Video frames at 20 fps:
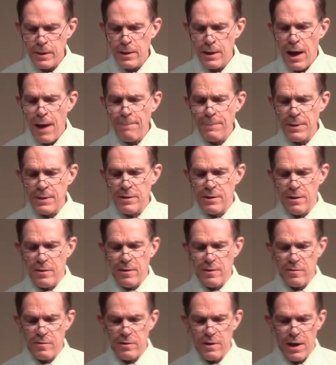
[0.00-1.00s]
Up until
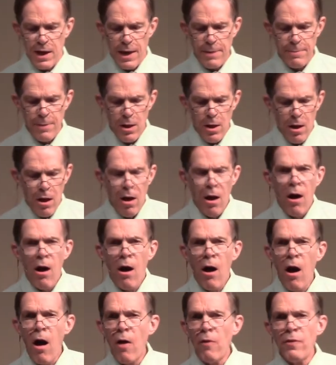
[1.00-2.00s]
this time,
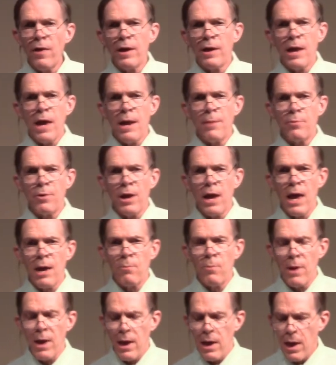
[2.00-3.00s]
all that
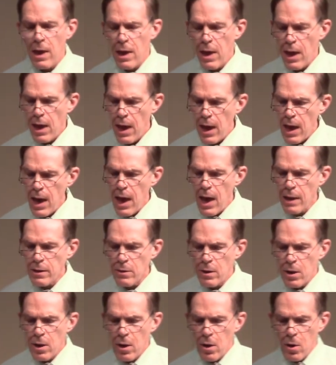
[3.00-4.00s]
Abraham had
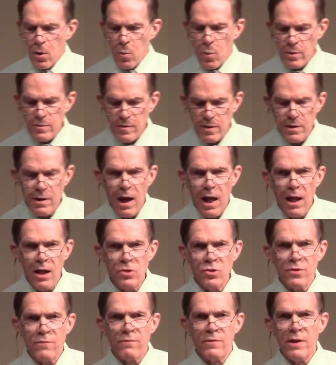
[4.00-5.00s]
was a
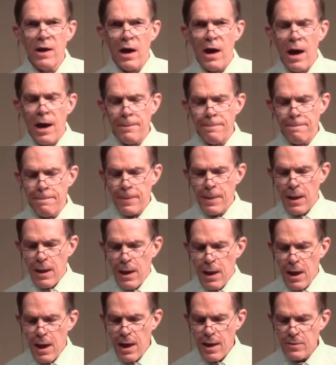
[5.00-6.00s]
knowledge of God
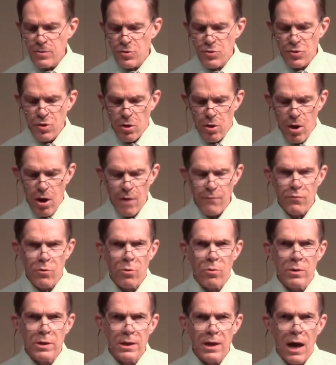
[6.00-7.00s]
as Jehovah
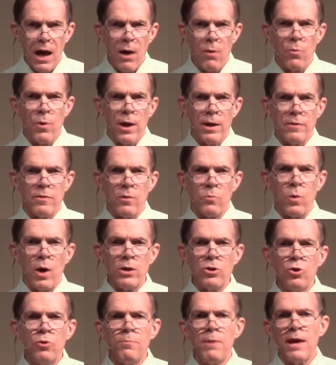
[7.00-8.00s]
or Yahweh, the
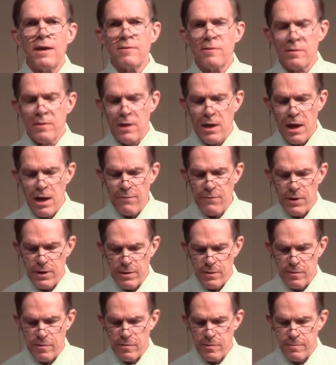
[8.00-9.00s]
one who makes
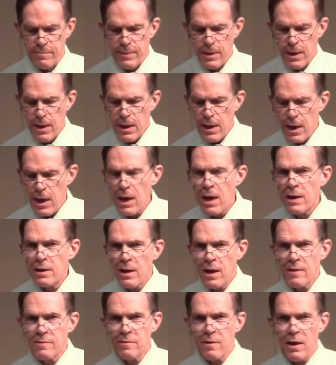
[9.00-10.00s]
covenants, and
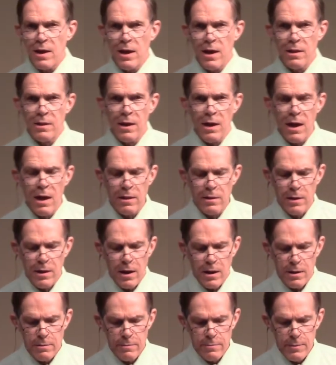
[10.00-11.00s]
as El
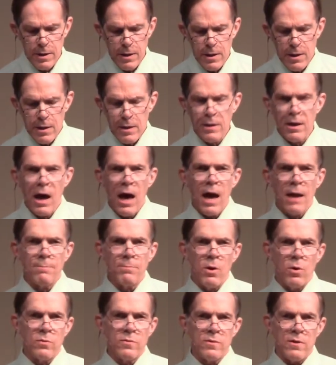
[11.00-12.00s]
Elyon, God
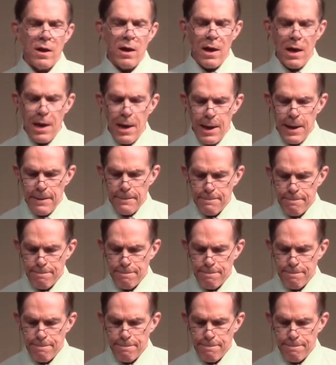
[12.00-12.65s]
Most High,